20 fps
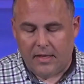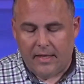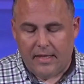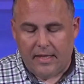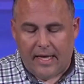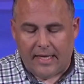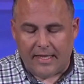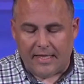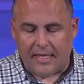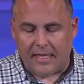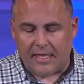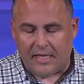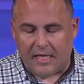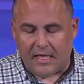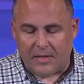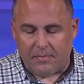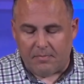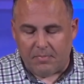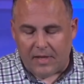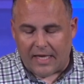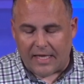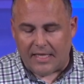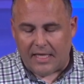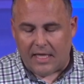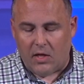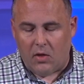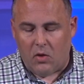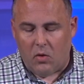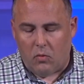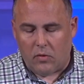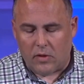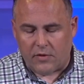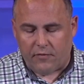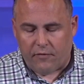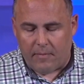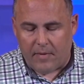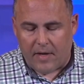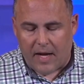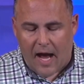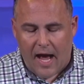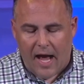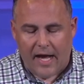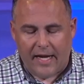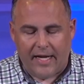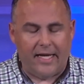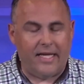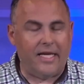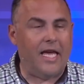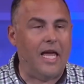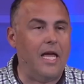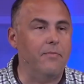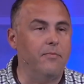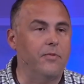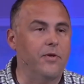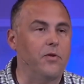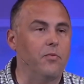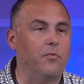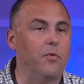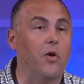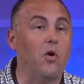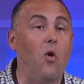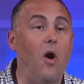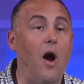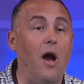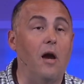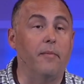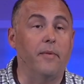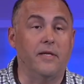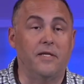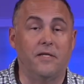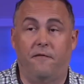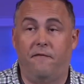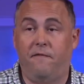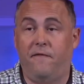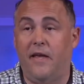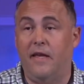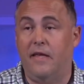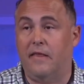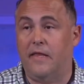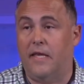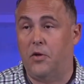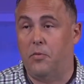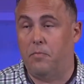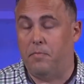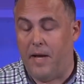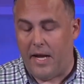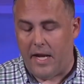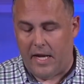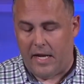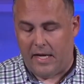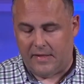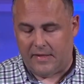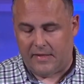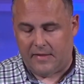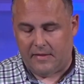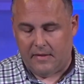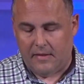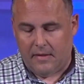And since this blessing was from God, it came with the requirements of faith and obedience.